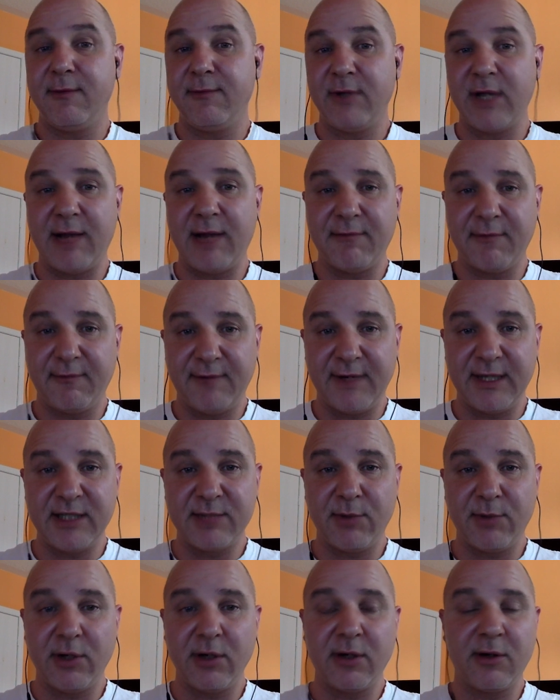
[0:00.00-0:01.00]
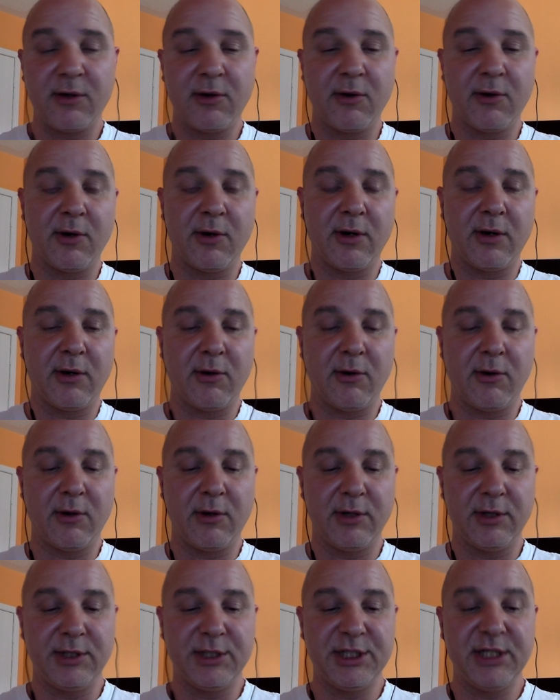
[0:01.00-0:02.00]
If you have a Facebook
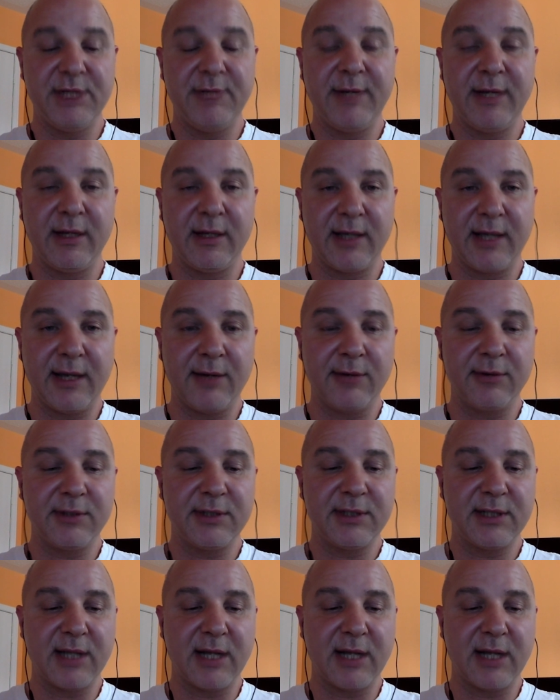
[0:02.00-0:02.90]
or Gmail account,